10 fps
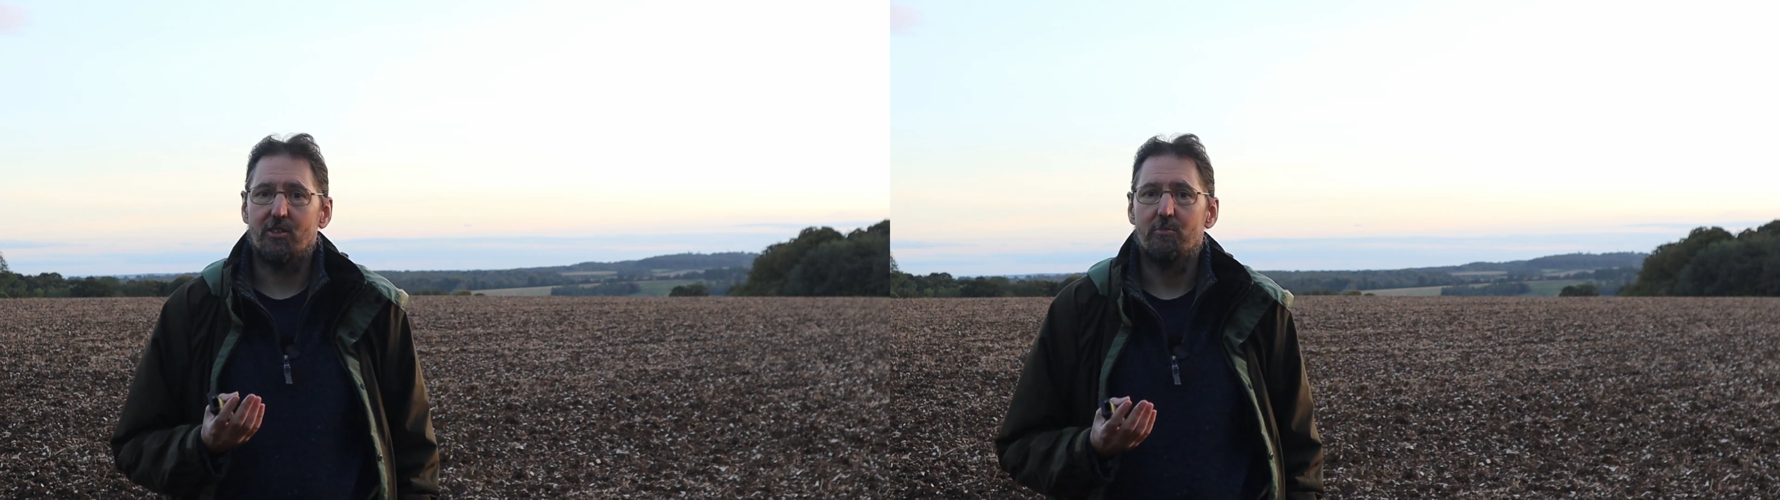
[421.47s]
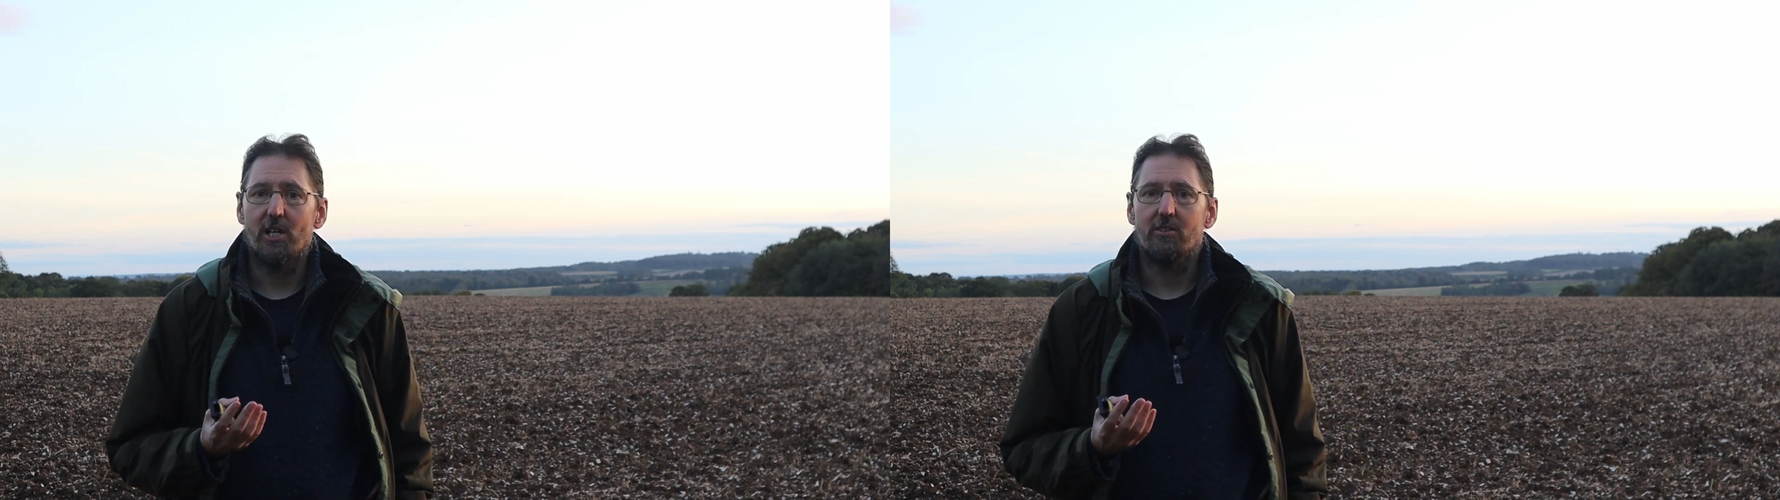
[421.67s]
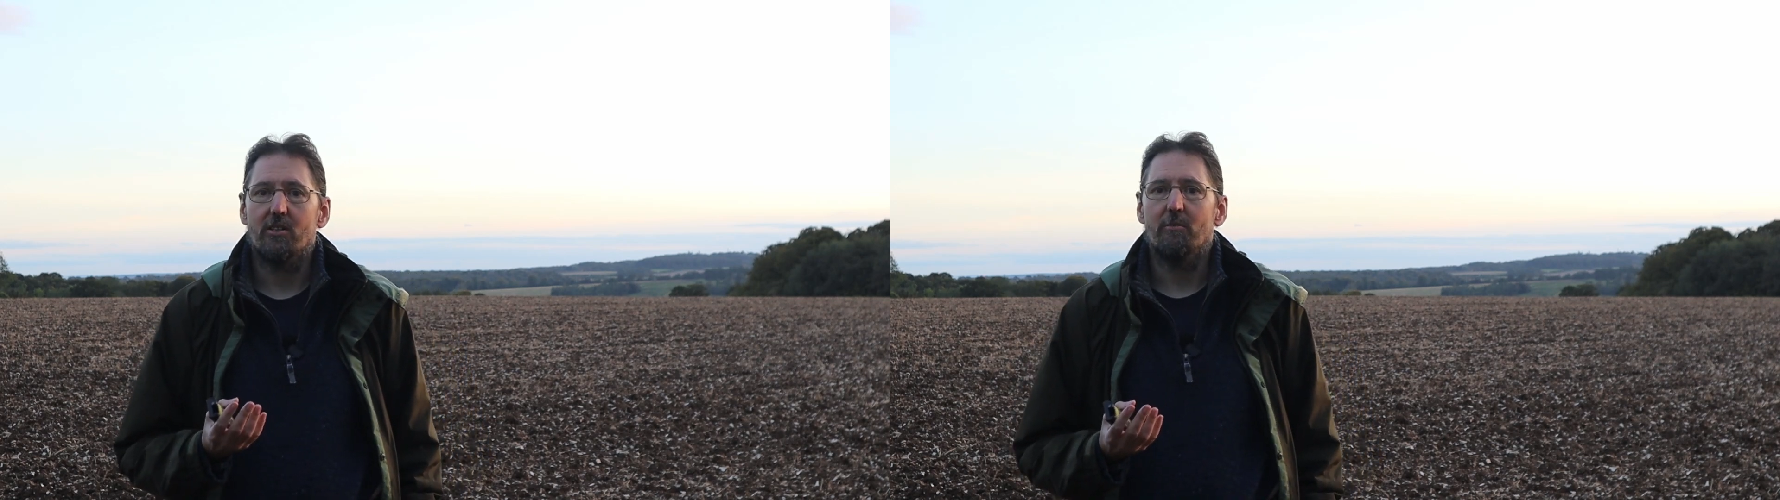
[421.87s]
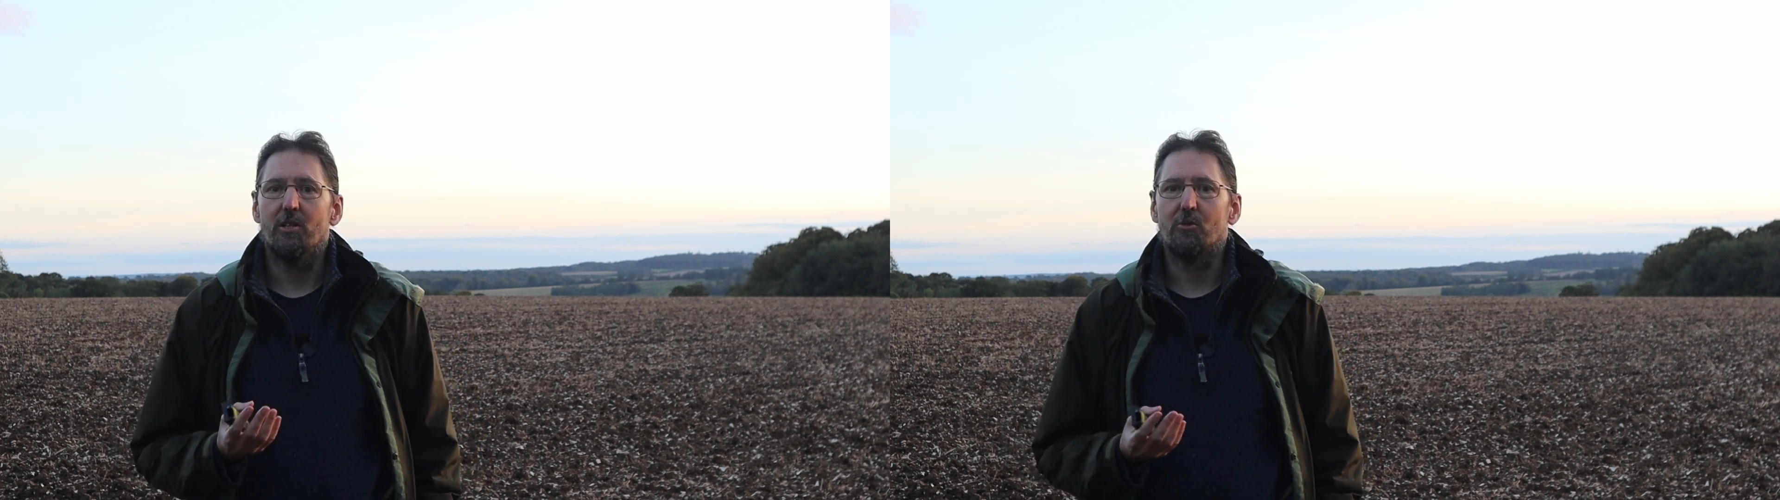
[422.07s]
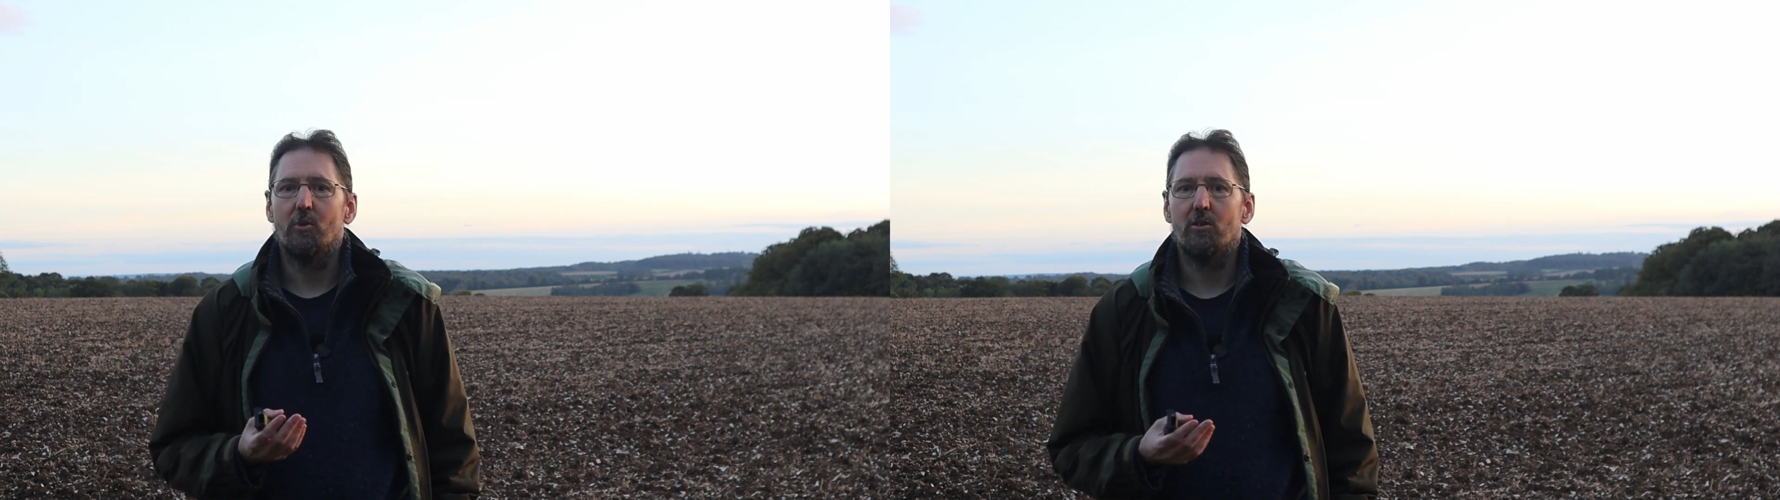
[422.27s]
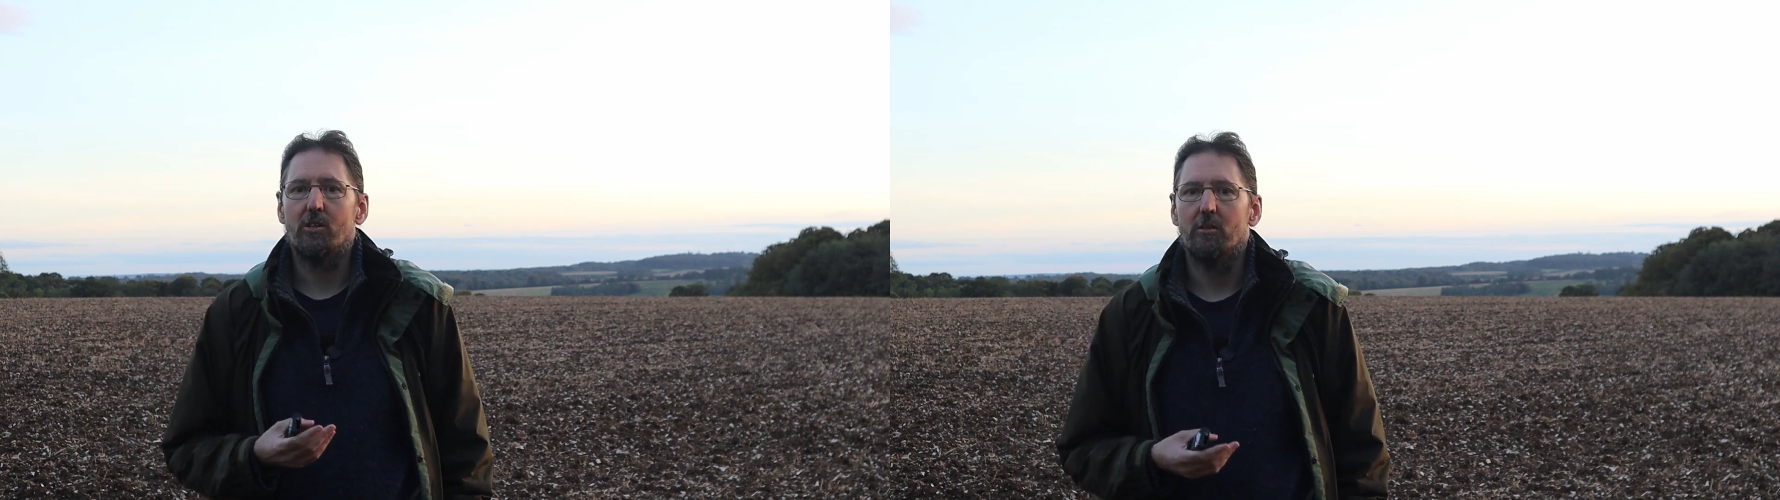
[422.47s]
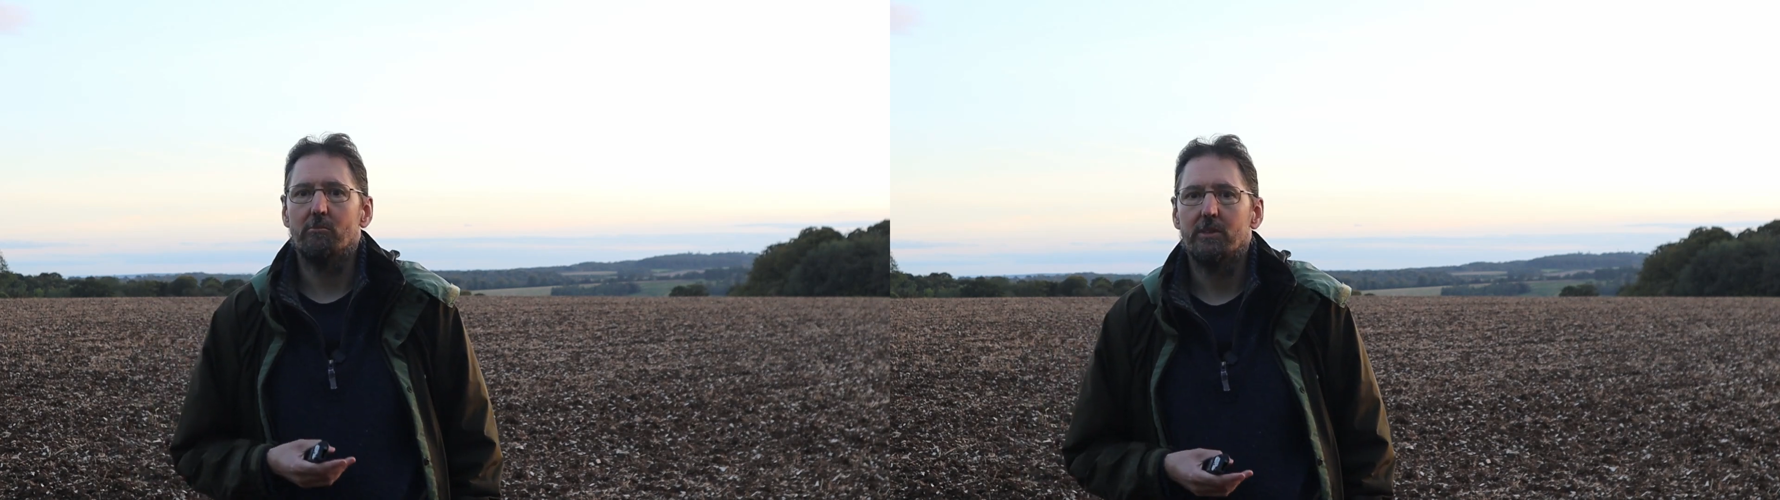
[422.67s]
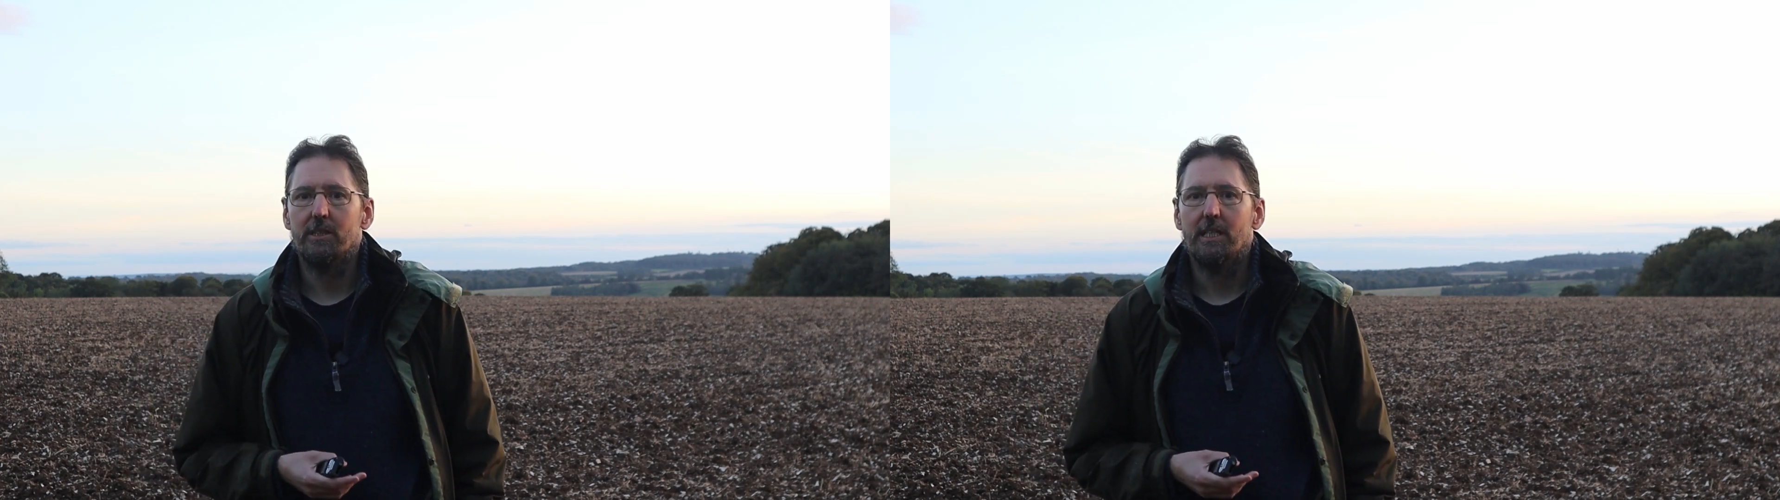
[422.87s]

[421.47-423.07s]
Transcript: subject are most welcome.